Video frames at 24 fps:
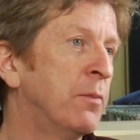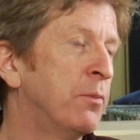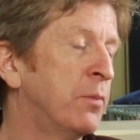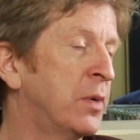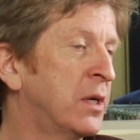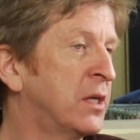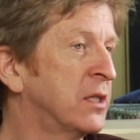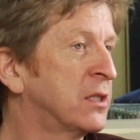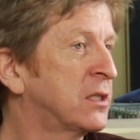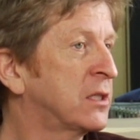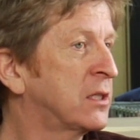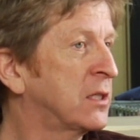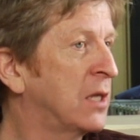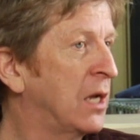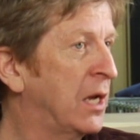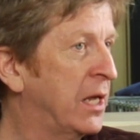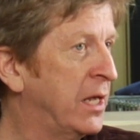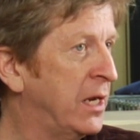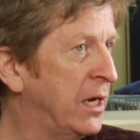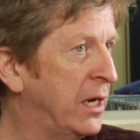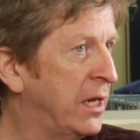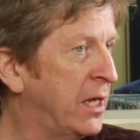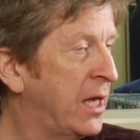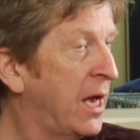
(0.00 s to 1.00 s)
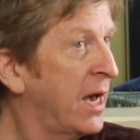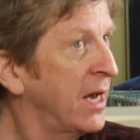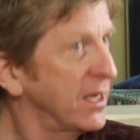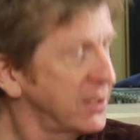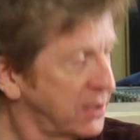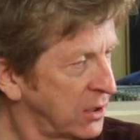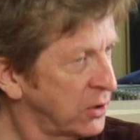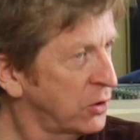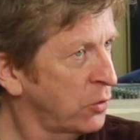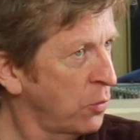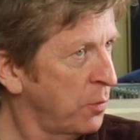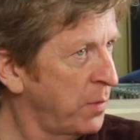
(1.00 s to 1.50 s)
but is slightly,
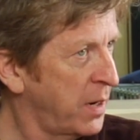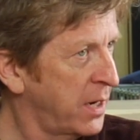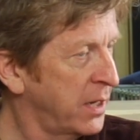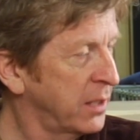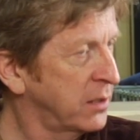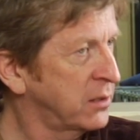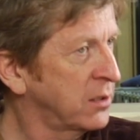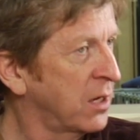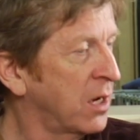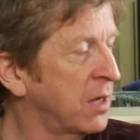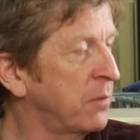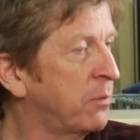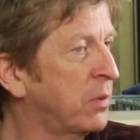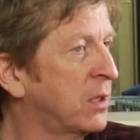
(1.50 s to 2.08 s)
has its romantic side,